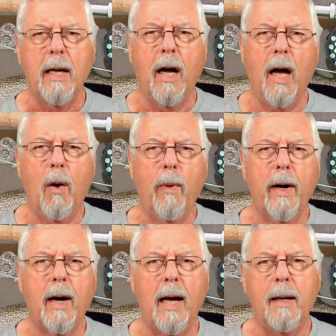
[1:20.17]

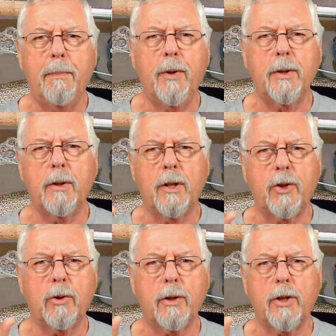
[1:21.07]
where I put a
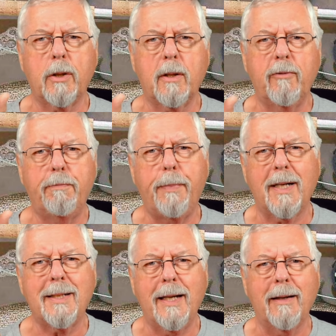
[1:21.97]
short chunk of
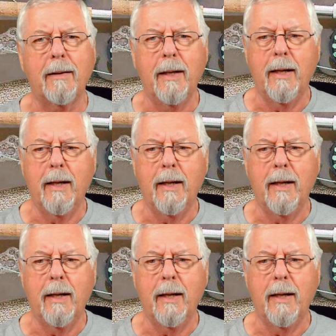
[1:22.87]
bucktail